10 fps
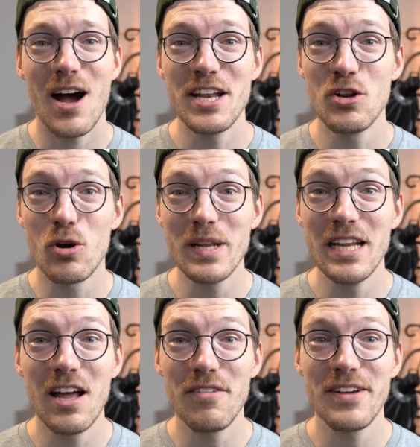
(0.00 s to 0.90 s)
I
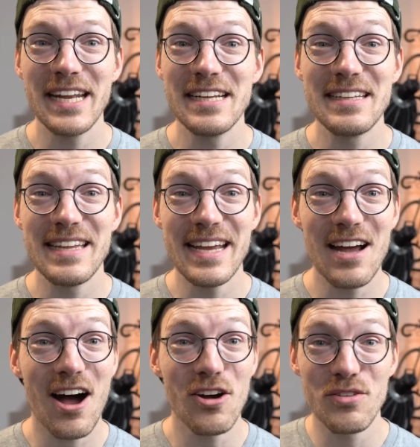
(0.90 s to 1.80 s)
normally love getting the
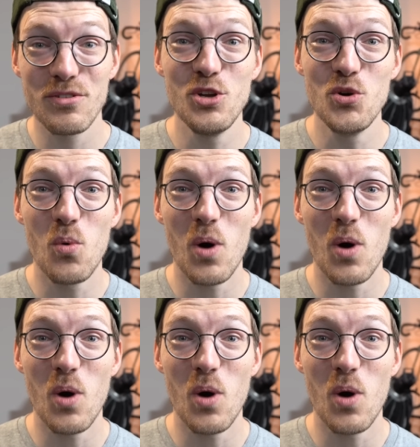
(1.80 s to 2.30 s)
data out of a new